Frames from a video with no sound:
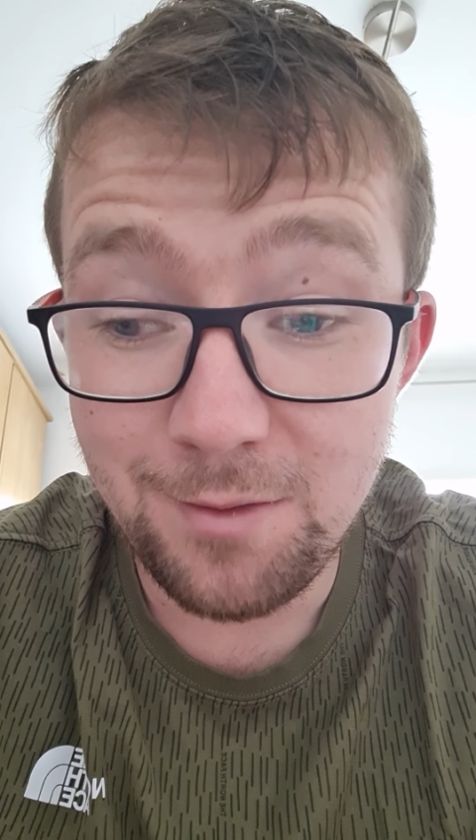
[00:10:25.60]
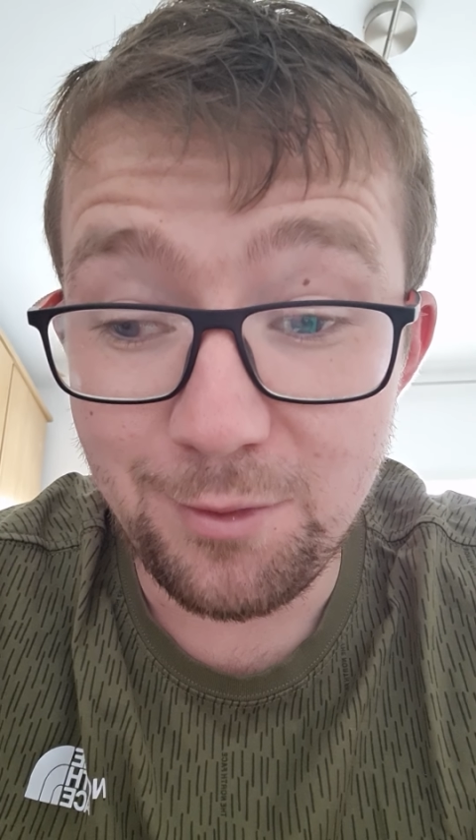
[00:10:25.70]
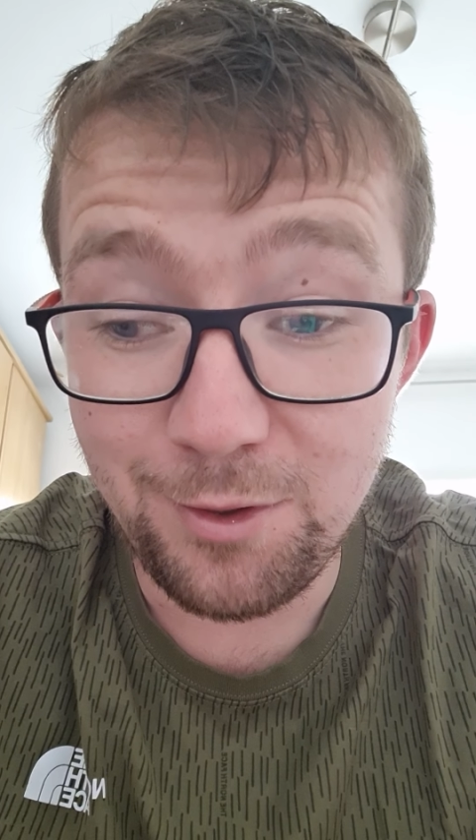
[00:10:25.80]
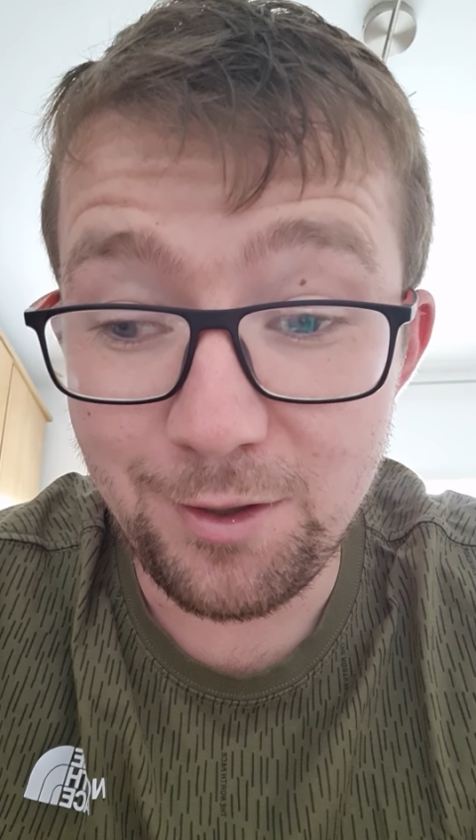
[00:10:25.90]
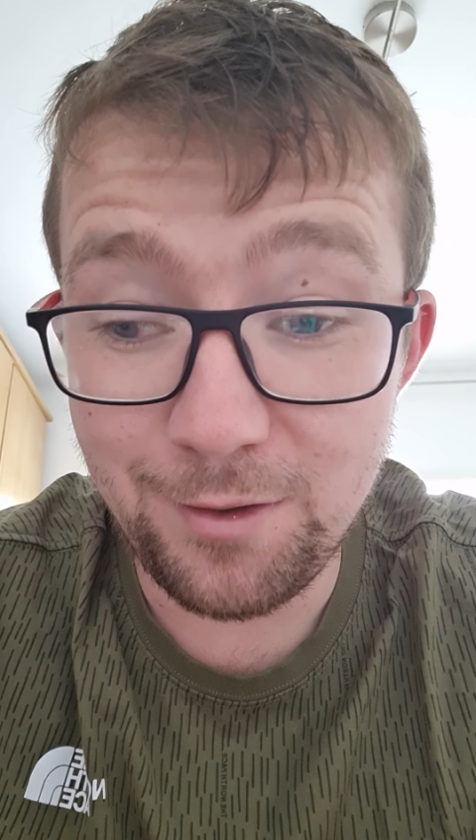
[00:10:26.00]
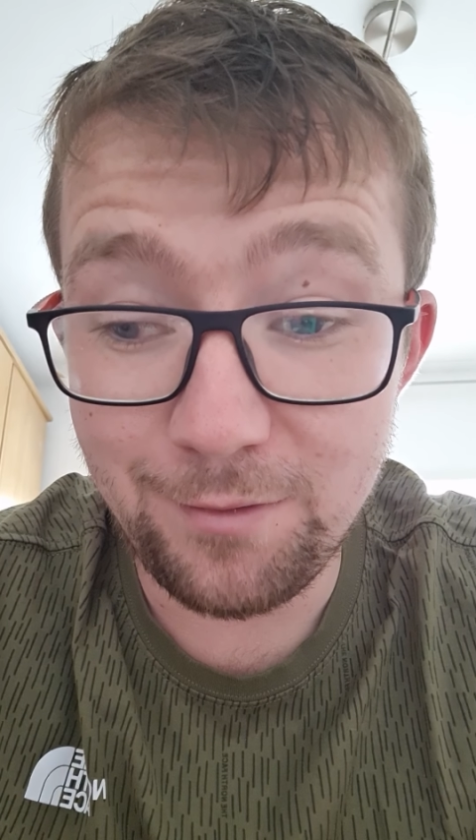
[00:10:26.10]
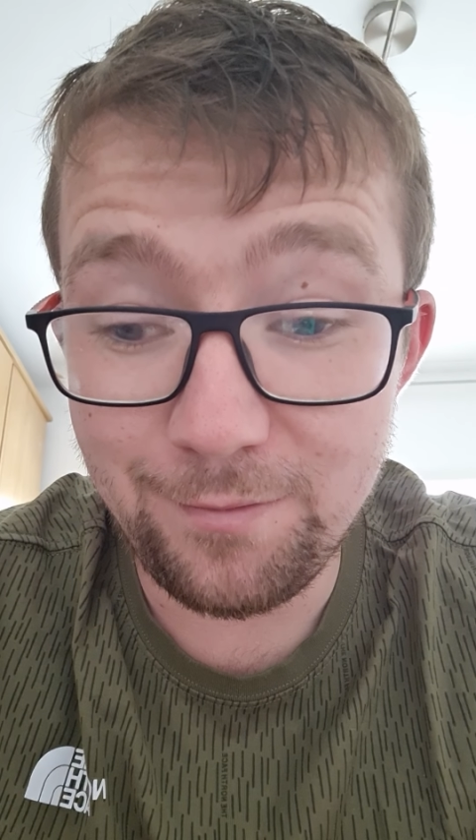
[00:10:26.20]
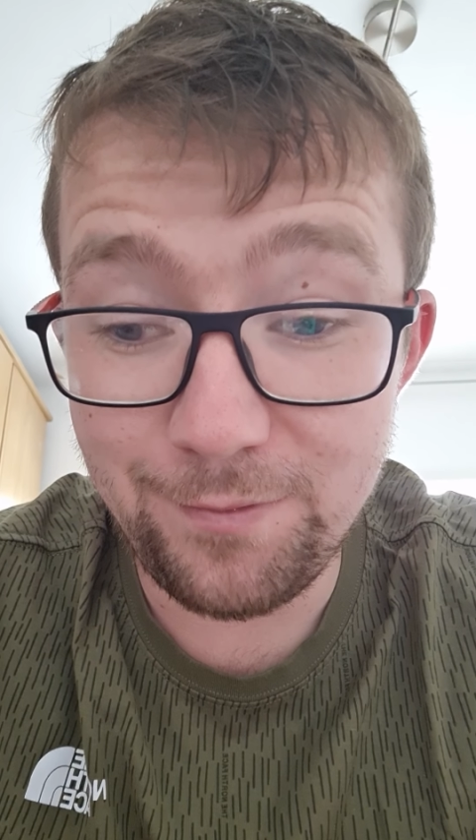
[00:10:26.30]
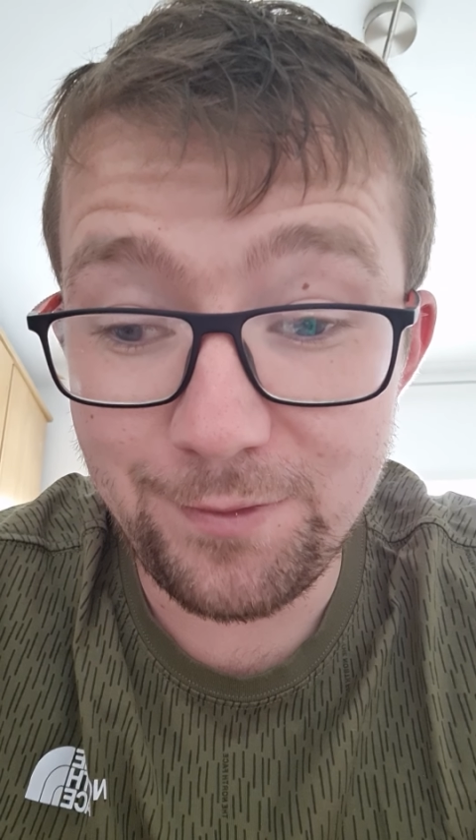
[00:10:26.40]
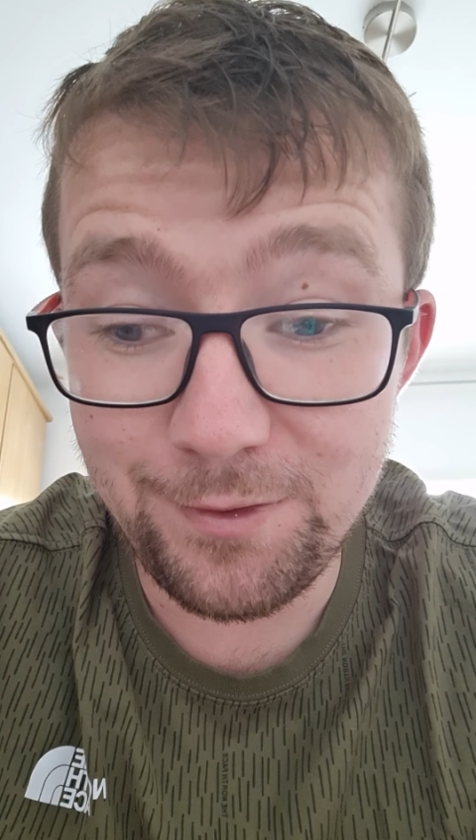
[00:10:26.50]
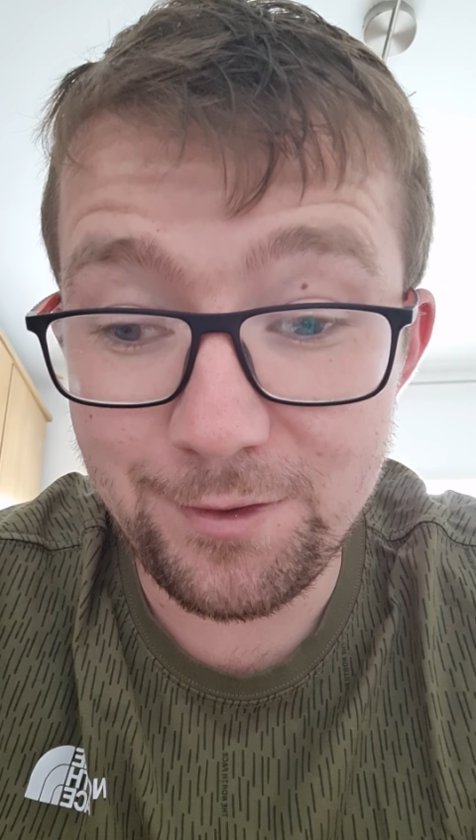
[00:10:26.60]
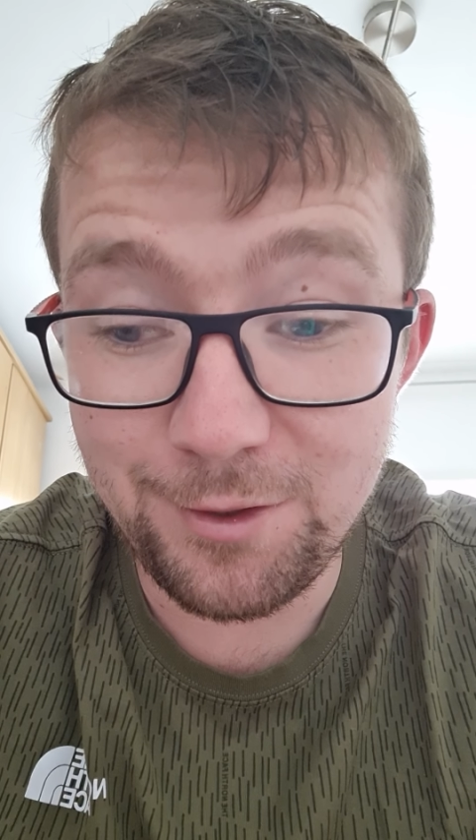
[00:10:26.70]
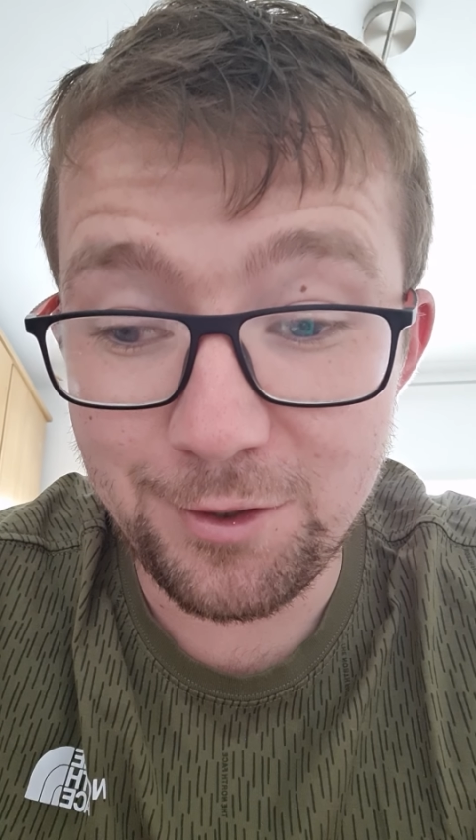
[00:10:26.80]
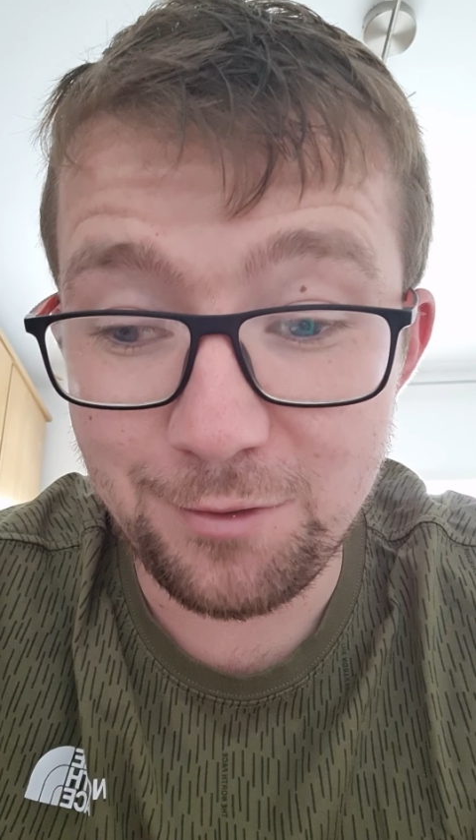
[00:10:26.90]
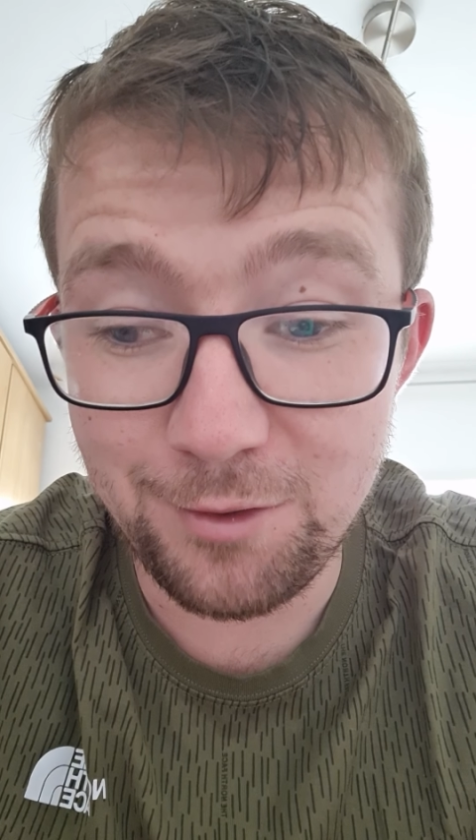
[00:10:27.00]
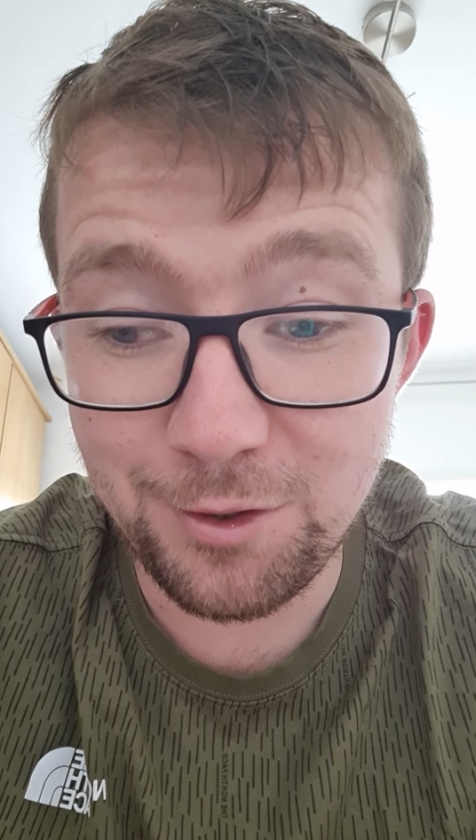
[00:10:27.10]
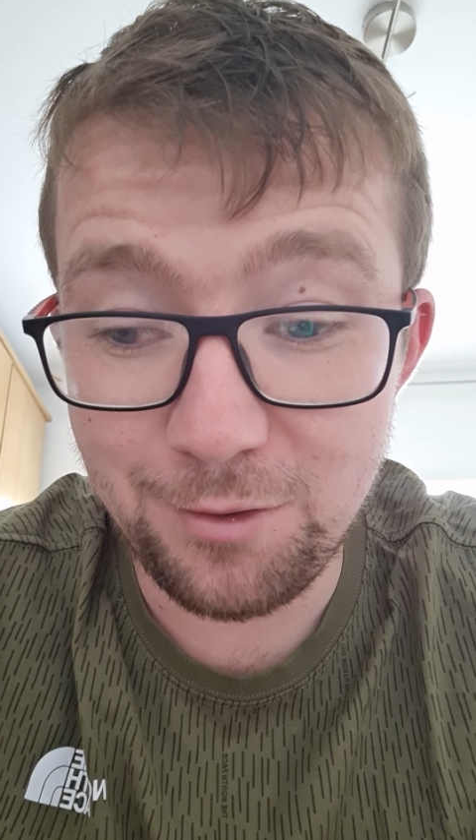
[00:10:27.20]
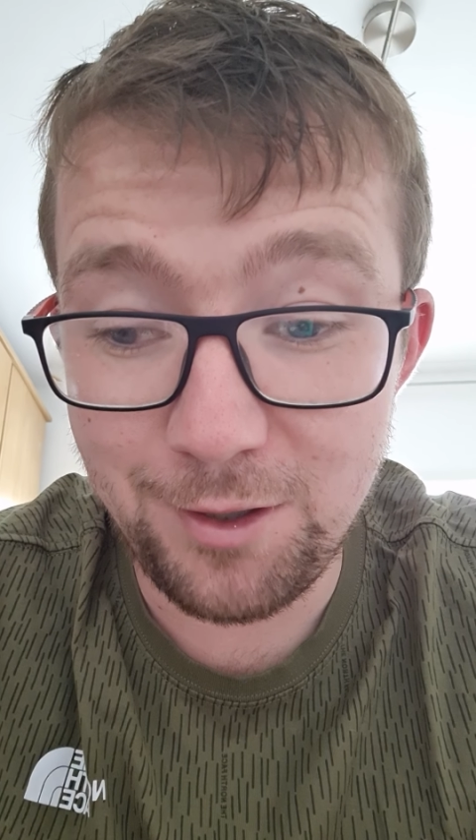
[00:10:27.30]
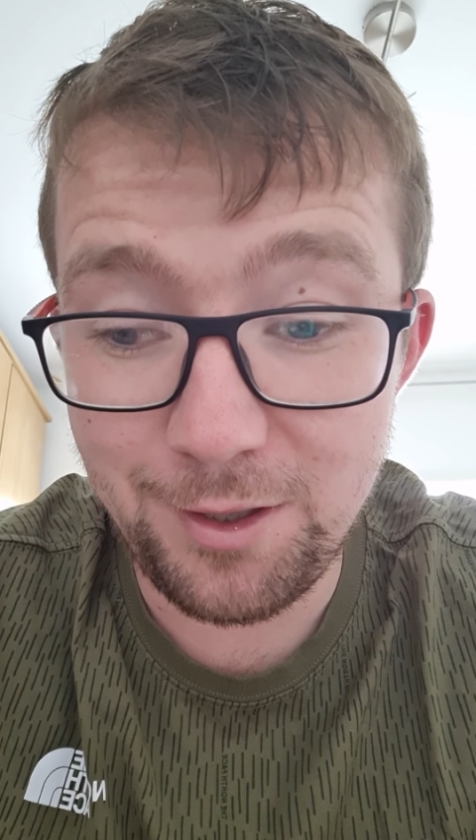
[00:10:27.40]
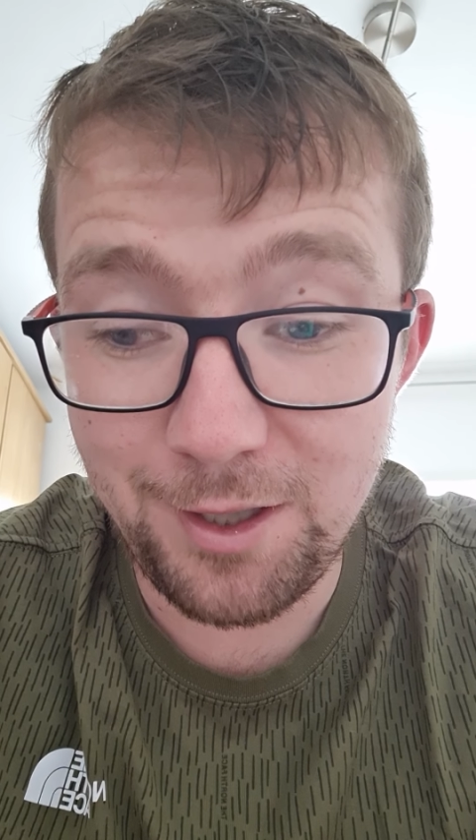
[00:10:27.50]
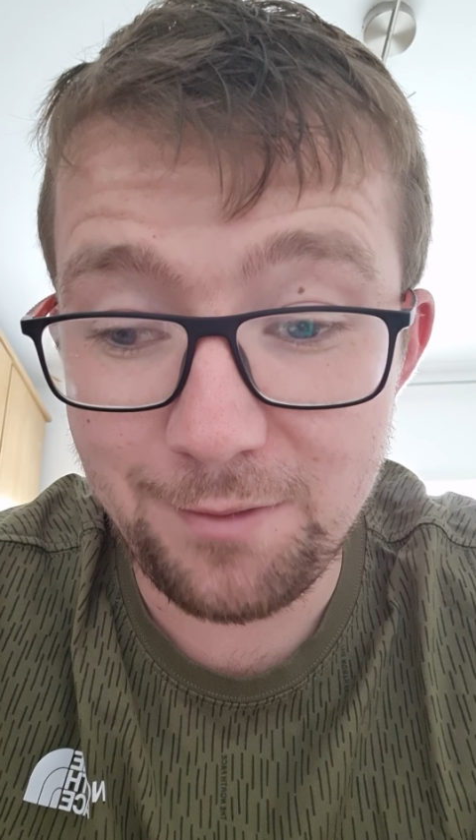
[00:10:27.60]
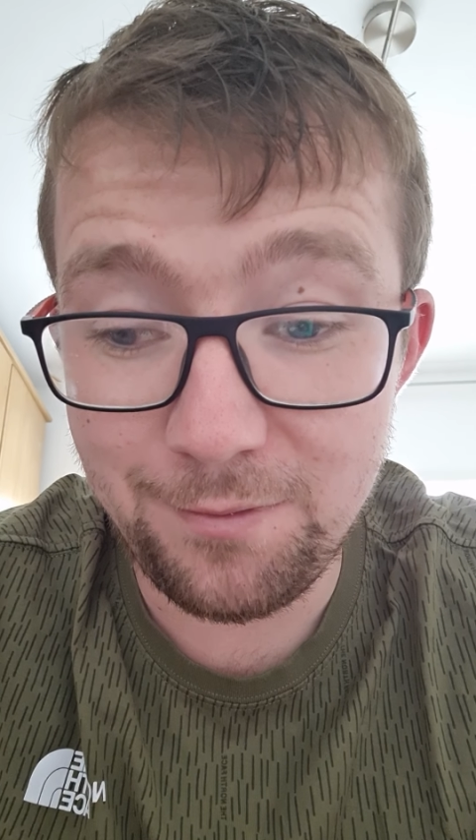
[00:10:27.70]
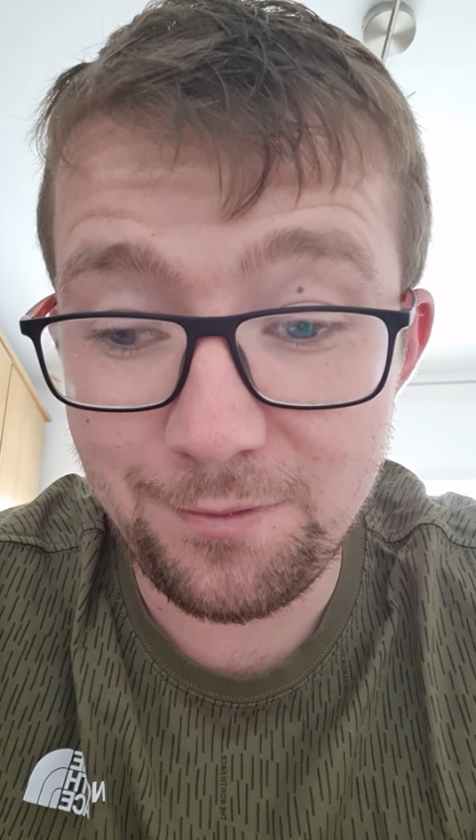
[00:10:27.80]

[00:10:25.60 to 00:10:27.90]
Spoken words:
But like surely they have